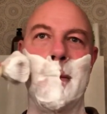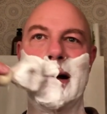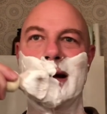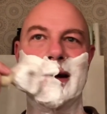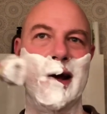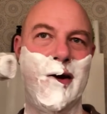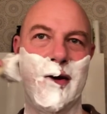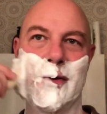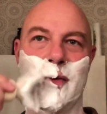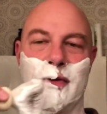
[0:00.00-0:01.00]
and an
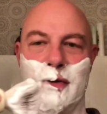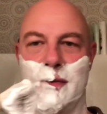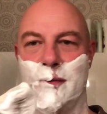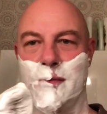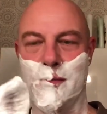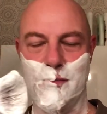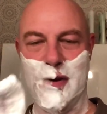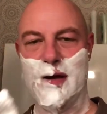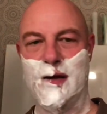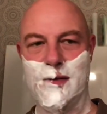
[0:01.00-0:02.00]
area with
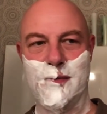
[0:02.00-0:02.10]
big